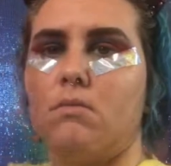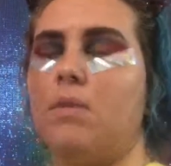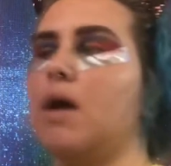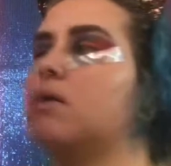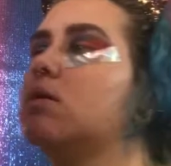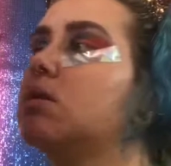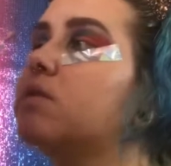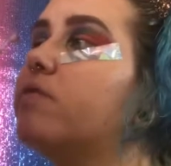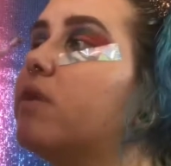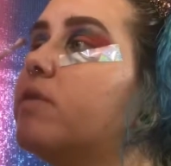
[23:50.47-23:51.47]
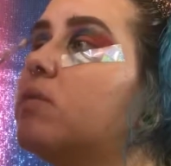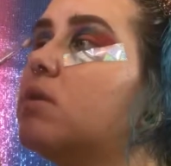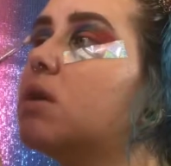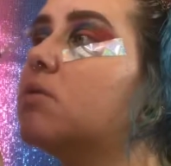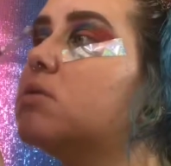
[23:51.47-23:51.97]
Back into this fluffy
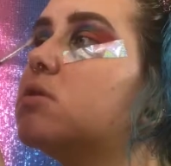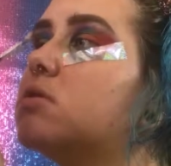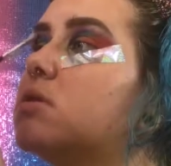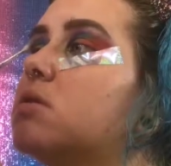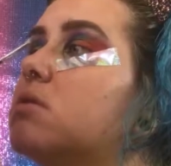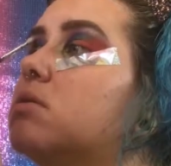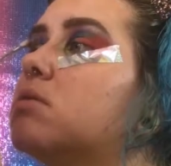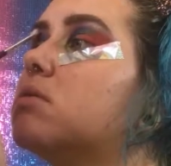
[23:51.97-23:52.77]
one that I was using.